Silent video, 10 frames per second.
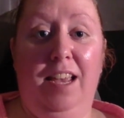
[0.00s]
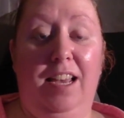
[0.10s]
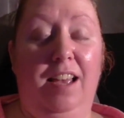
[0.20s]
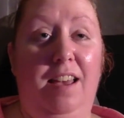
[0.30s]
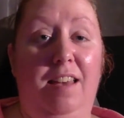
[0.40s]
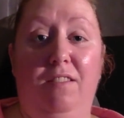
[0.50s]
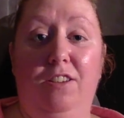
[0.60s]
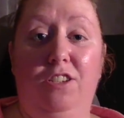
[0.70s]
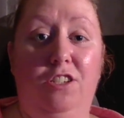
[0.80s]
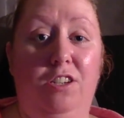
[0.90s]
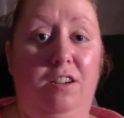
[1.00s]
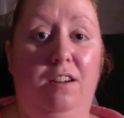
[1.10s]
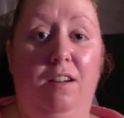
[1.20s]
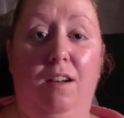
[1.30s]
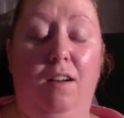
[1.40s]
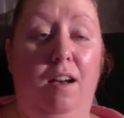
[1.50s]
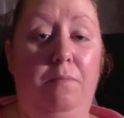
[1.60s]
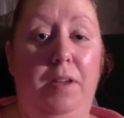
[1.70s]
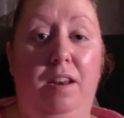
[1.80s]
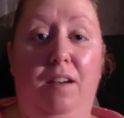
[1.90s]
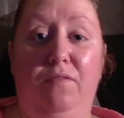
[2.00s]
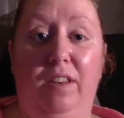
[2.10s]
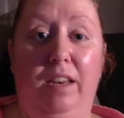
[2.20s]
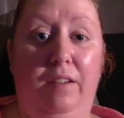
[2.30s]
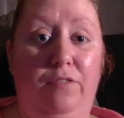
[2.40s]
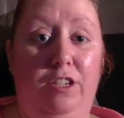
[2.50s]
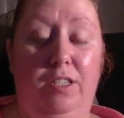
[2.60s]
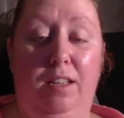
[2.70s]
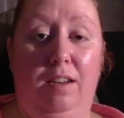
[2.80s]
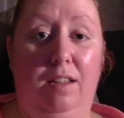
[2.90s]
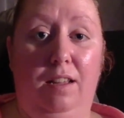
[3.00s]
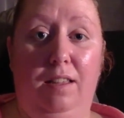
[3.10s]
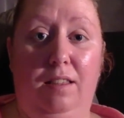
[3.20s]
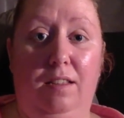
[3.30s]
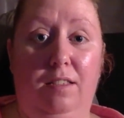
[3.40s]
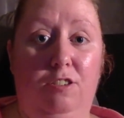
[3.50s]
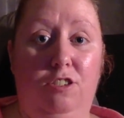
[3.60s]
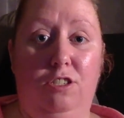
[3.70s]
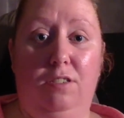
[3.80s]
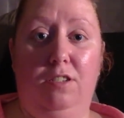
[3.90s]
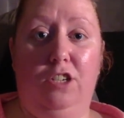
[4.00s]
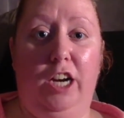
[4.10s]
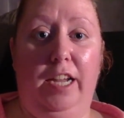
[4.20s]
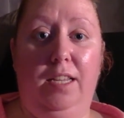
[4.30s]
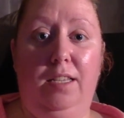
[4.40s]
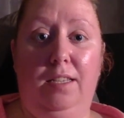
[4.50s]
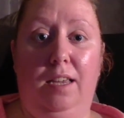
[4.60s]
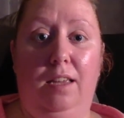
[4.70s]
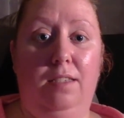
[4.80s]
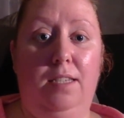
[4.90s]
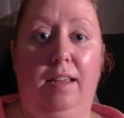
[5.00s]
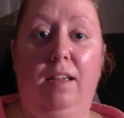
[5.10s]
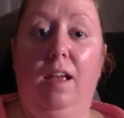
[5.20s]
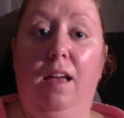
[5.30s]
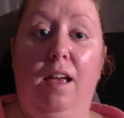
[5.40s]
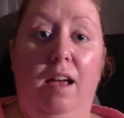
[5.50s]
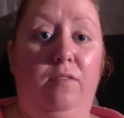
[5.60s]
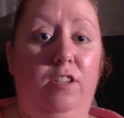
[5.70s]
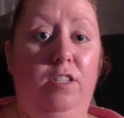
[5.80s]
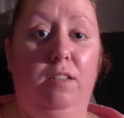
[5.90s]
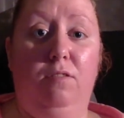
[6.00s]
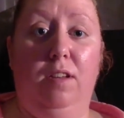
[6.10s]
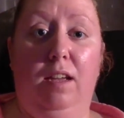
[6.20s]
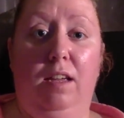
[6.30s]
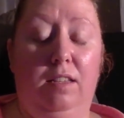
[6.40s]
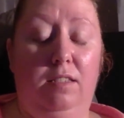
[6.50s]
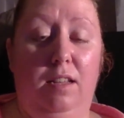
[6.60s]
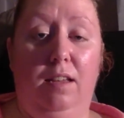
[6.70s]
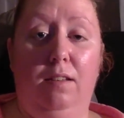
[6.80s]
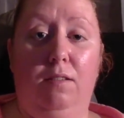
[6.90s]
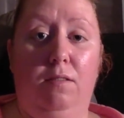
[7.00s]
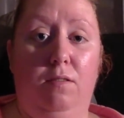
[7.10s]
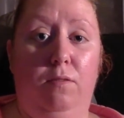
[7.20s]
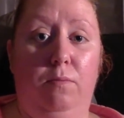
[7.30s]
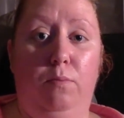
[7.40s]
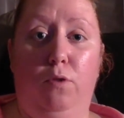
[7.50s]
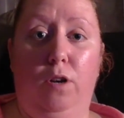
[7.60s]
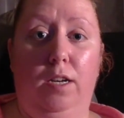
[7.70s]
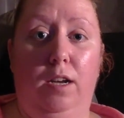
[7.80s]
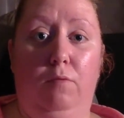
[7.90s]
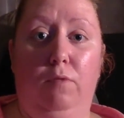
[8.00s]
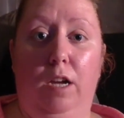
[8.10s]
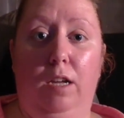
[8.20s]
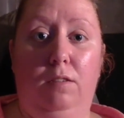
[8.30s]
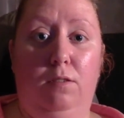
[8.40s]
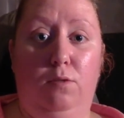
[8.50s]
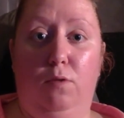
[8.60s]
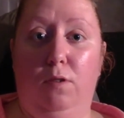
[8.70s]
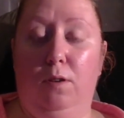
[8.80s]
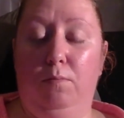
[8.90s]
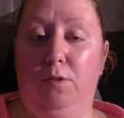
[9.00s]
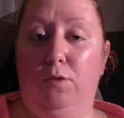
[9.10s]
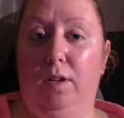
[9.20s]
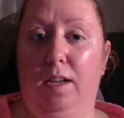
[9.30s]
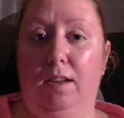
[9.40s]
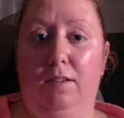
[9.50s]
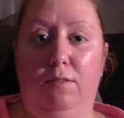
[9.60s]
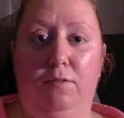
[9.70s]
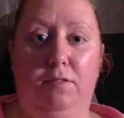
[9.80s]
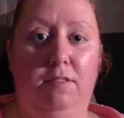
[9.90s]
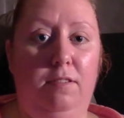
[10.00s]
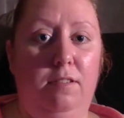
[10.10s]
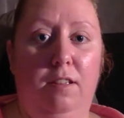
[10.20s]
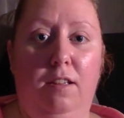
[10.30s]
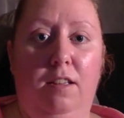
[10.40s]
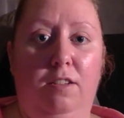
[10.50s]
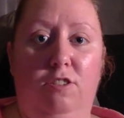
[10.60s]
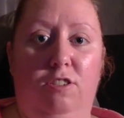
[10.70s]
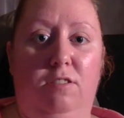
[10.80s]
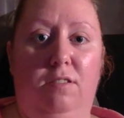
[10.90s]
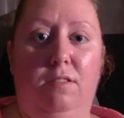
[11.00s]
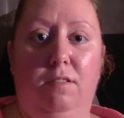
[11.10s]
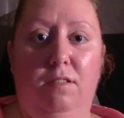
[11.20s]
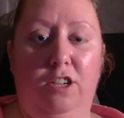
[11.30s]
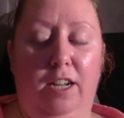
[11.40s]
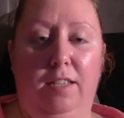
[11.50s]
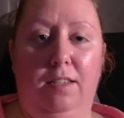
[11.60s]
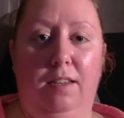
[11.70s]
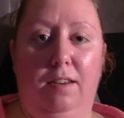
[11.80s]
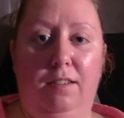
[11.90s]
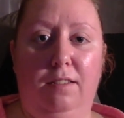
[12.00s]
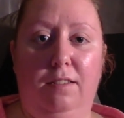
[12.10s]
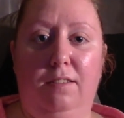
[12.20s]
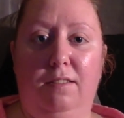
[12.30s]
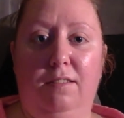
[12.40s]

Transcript: And this year, I mean, I've never seen it like this. It's just crazy. It's like every single day it's like pouring down rain, storm, tornadoes, just craziness.